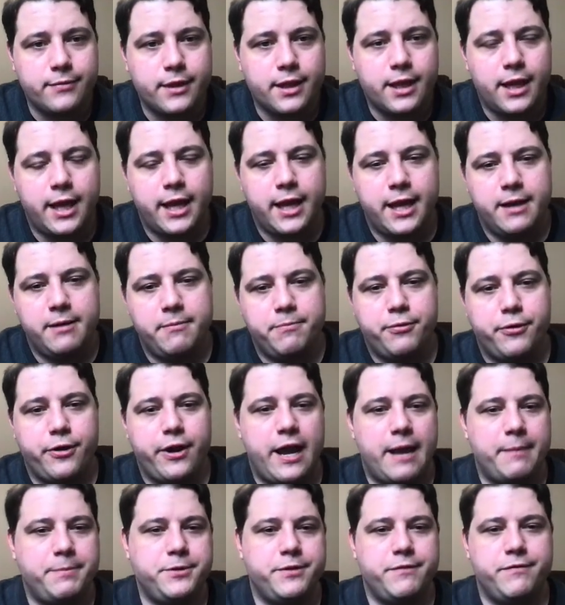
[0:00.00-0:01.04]
And
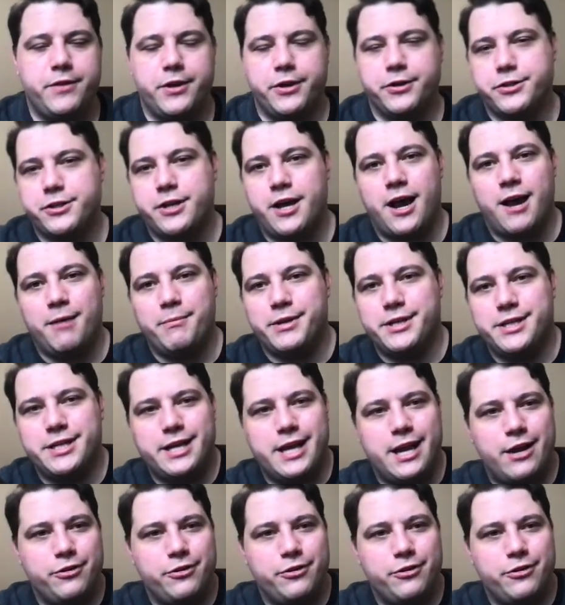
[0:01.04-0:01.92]
perhaps if there's commented